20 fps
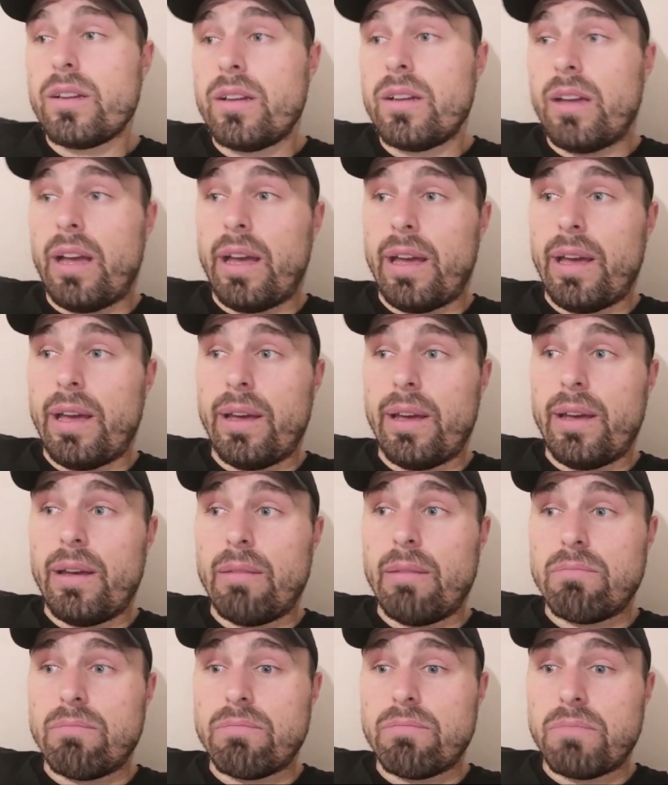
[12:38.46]

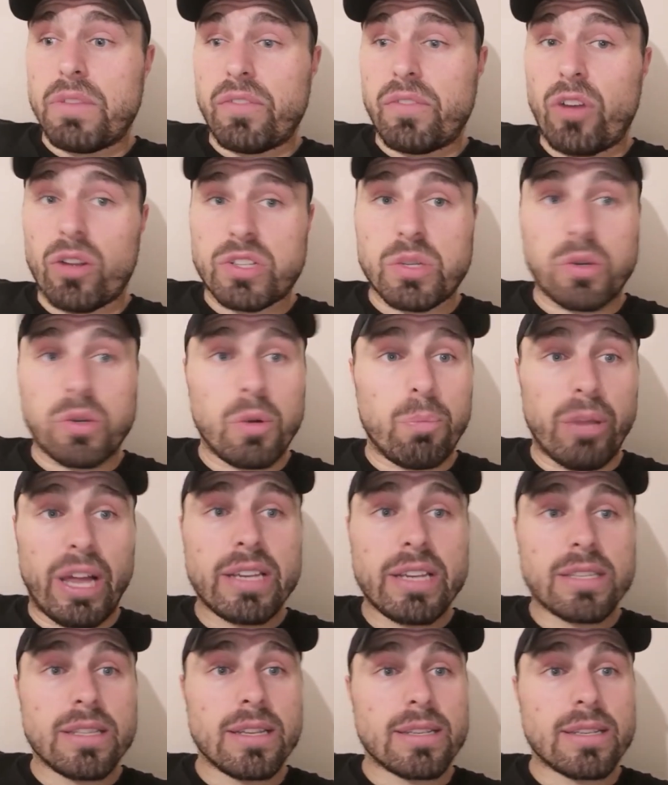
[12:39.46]
They've got some good
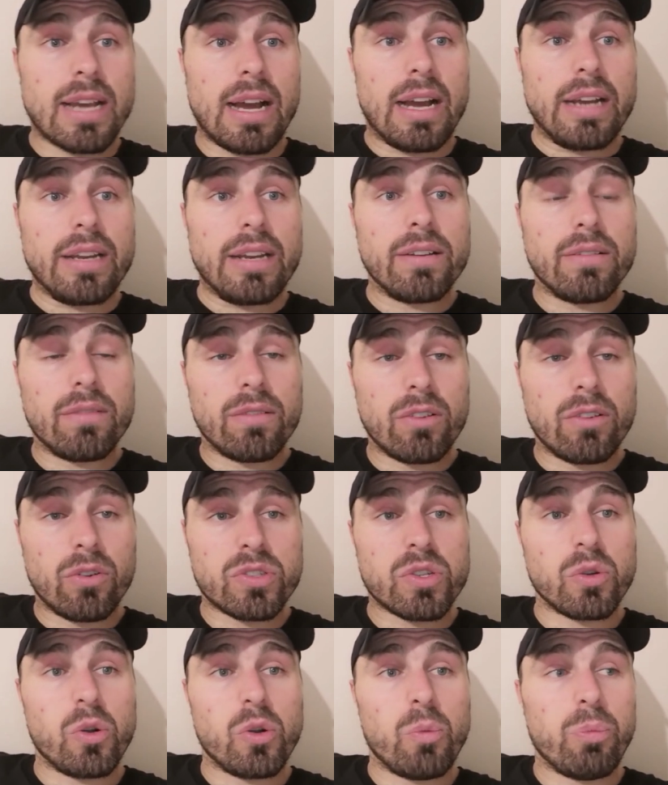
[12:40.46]
players in the side. Got
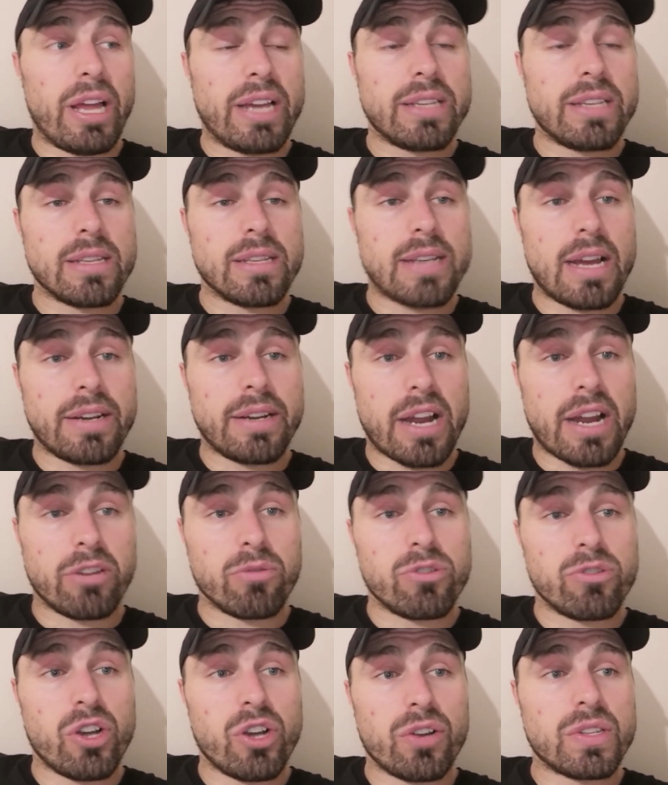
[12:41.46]
some good players in the side. Daniel
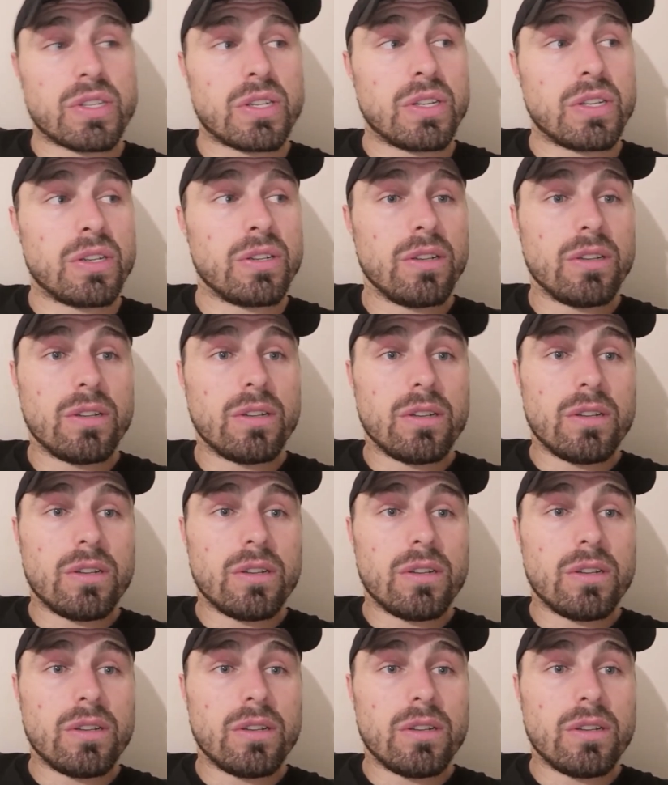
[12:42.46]
Johnson.